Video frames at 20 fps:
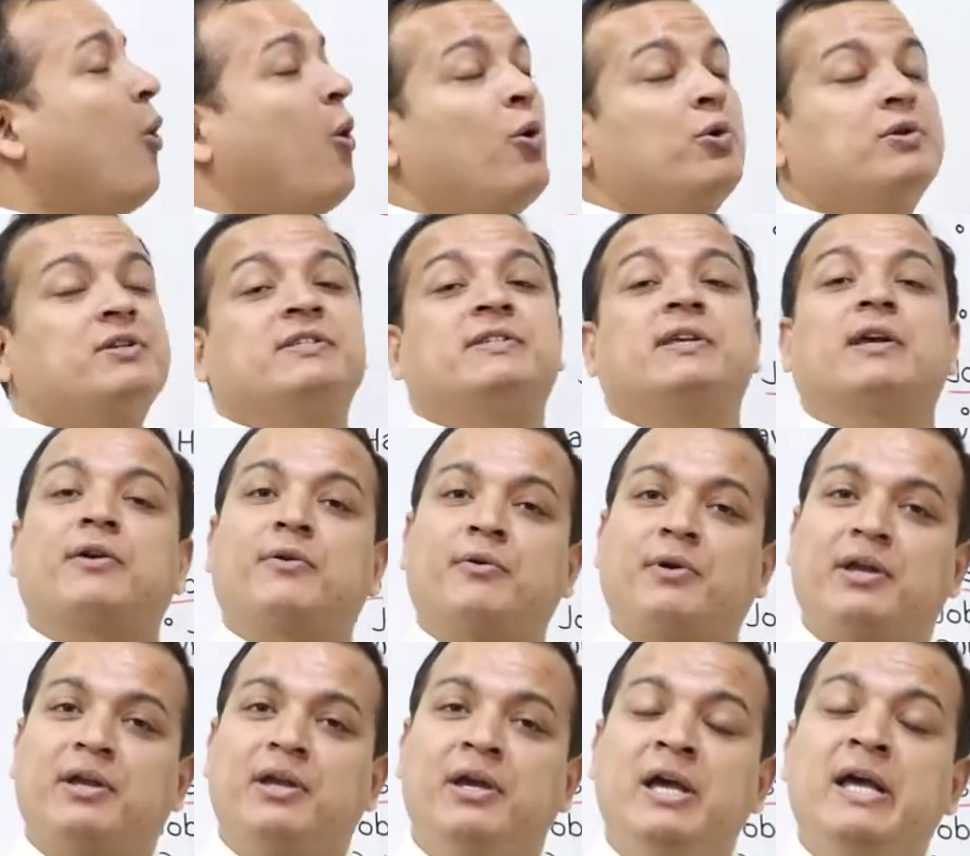or
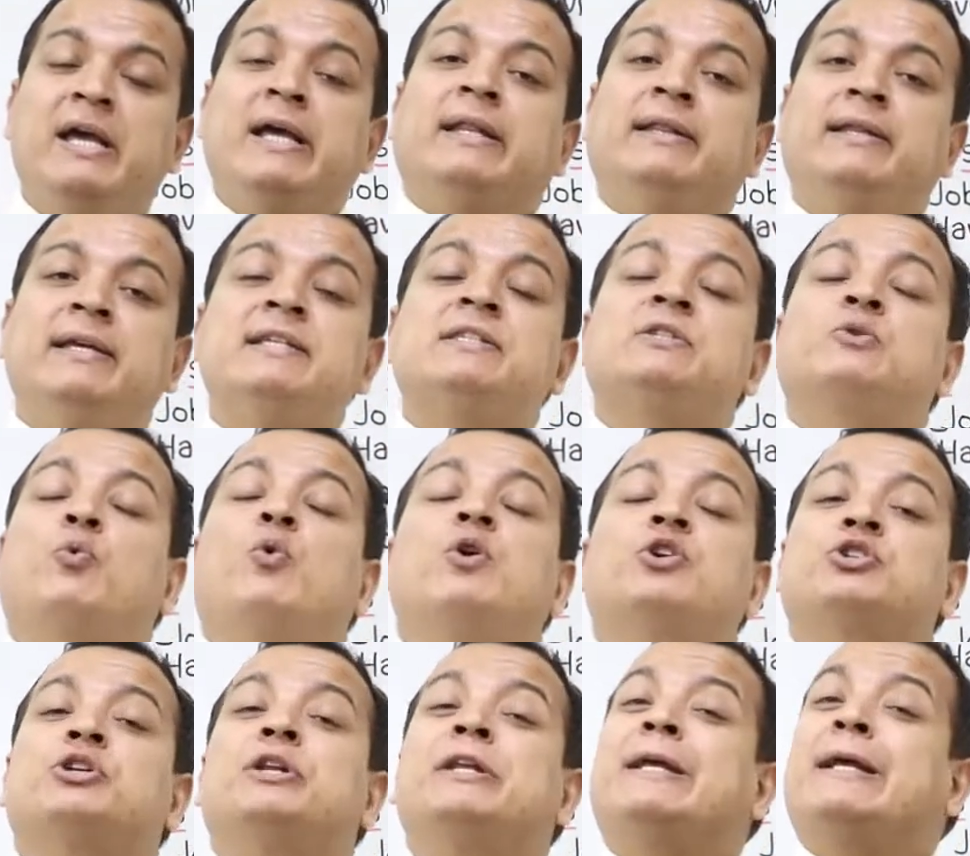disagree? This
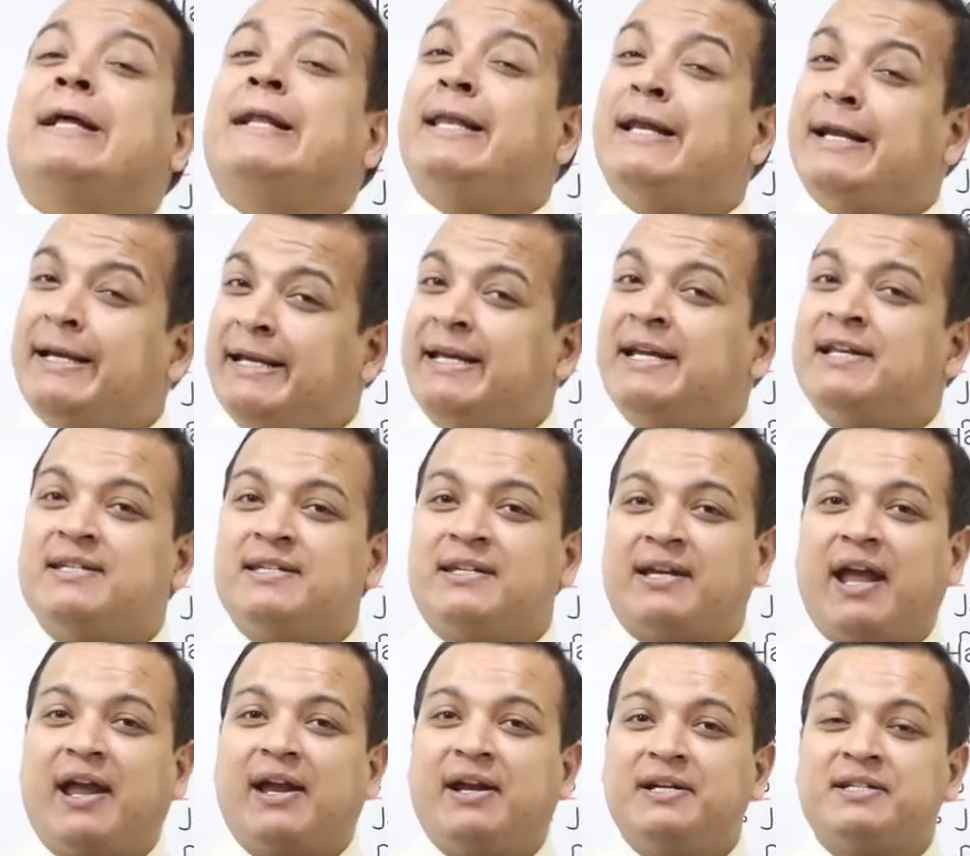question clearly
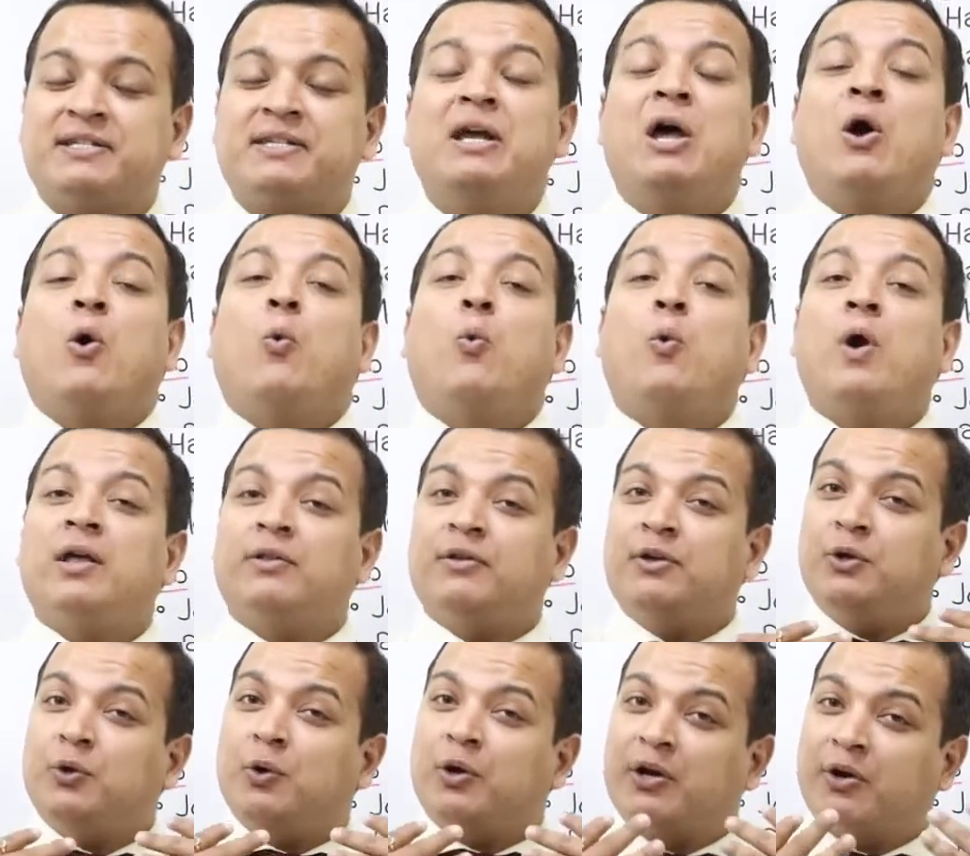indicates whether
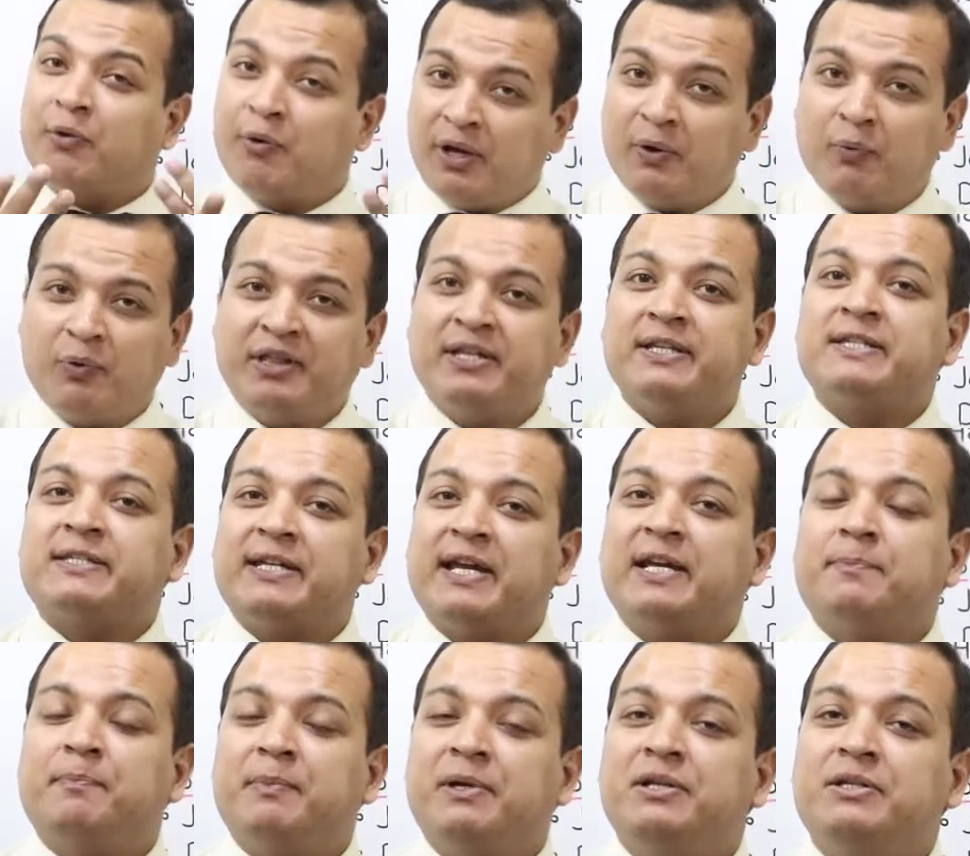you agree with the
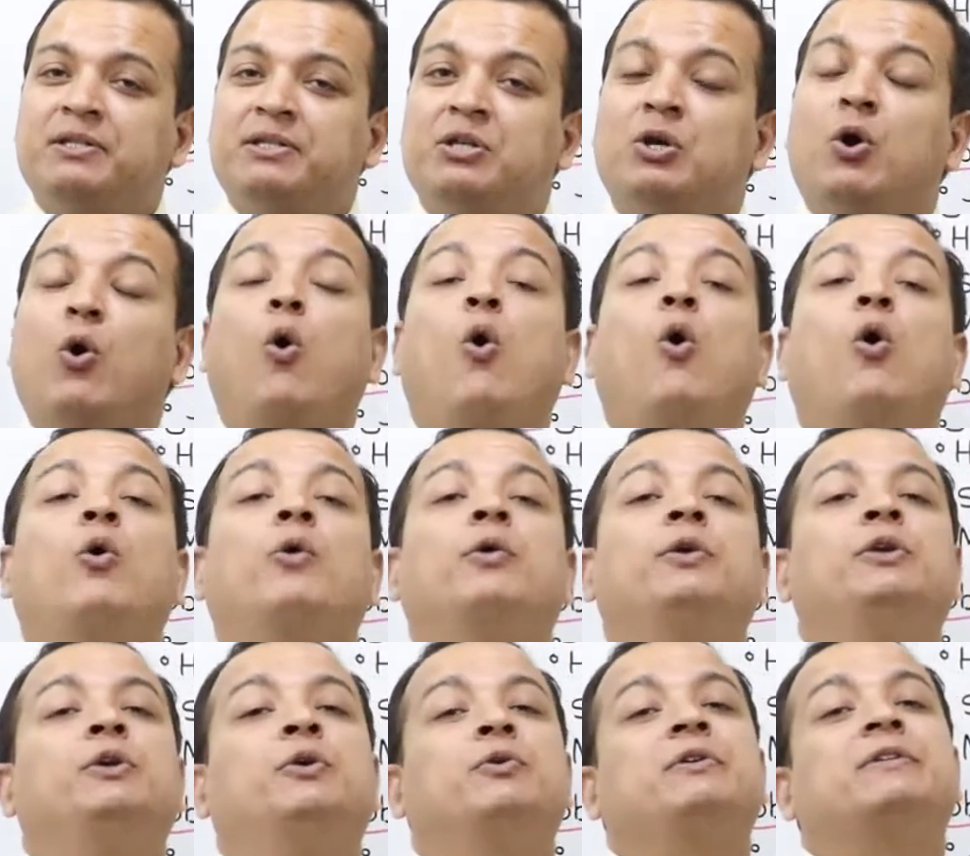statement or
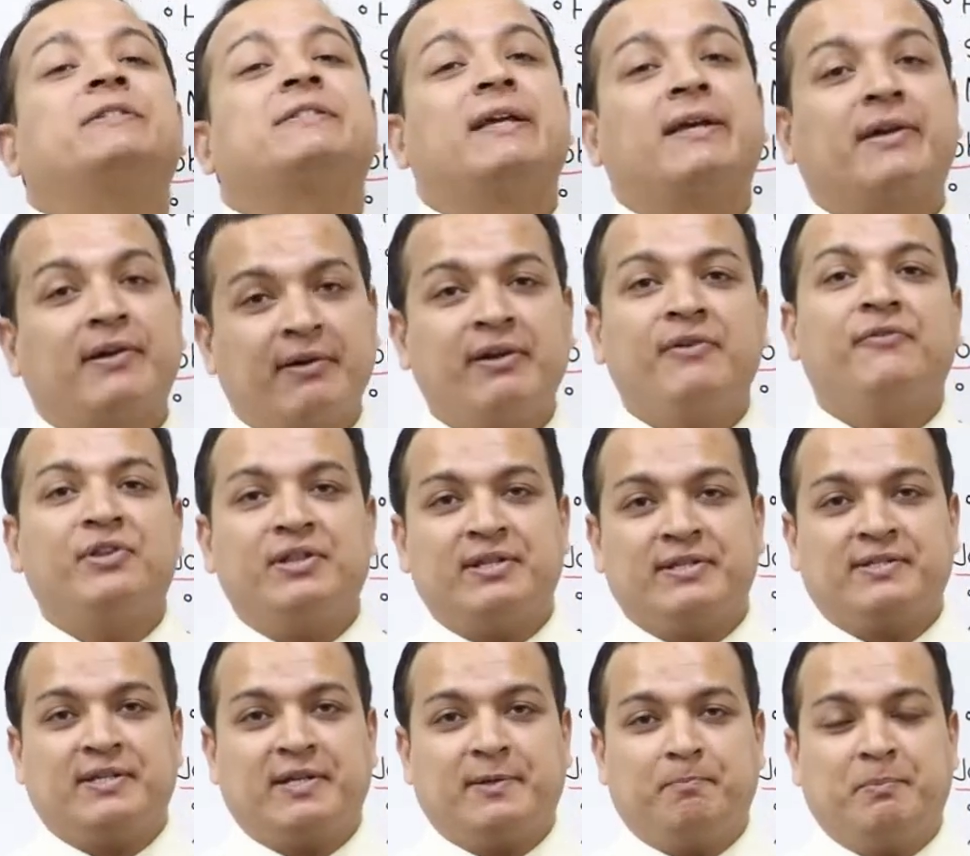you disagree with the
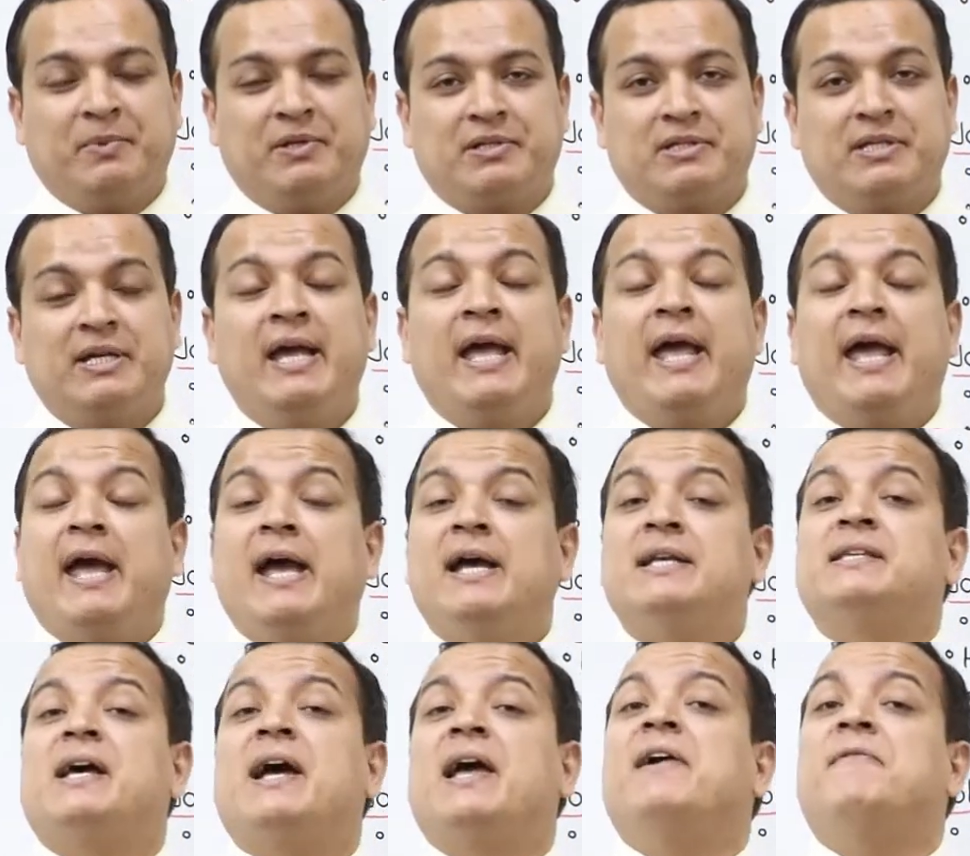statement.
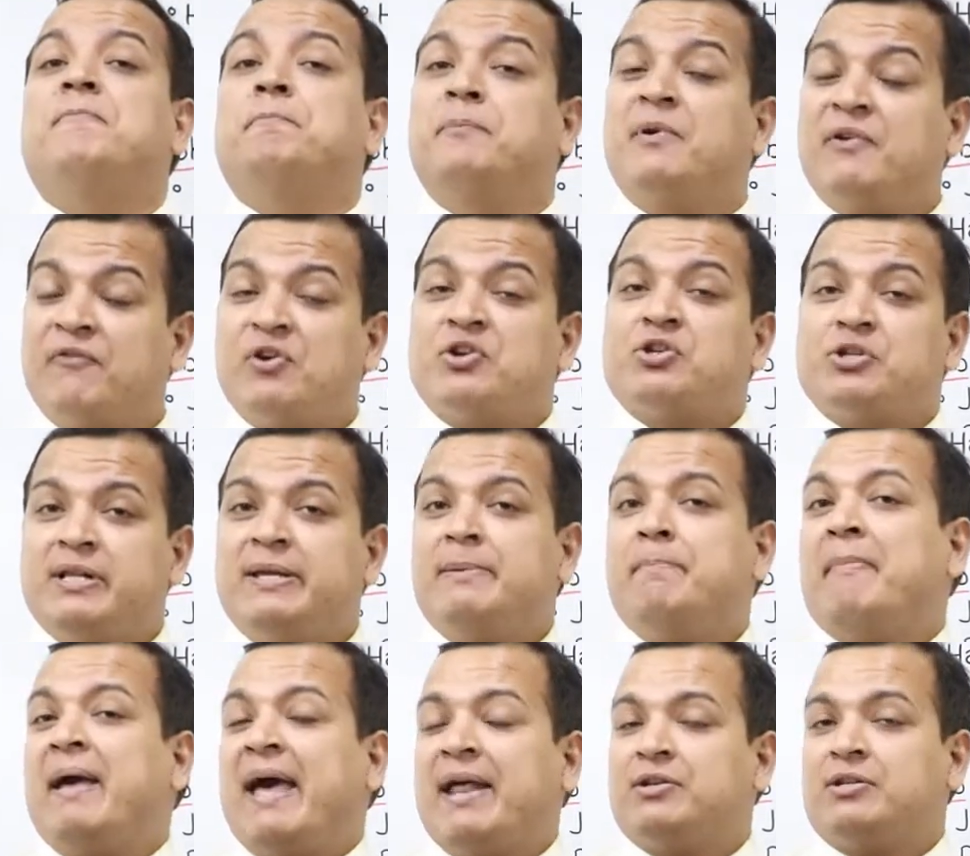As I have previously
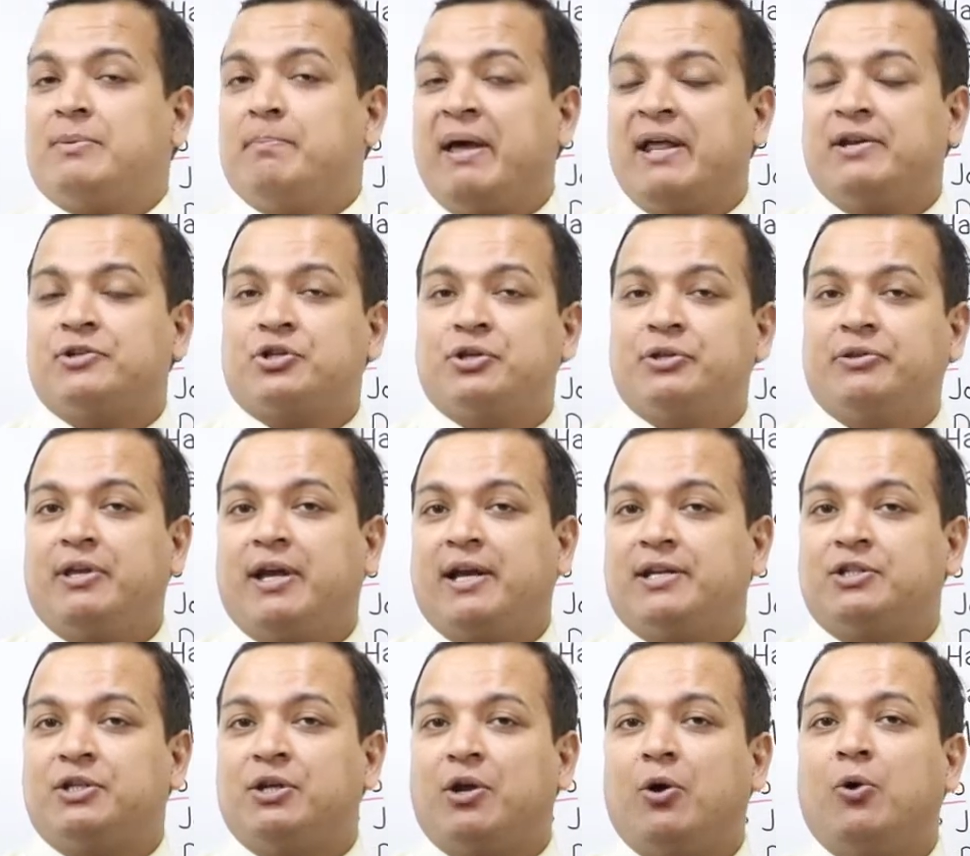mentioned that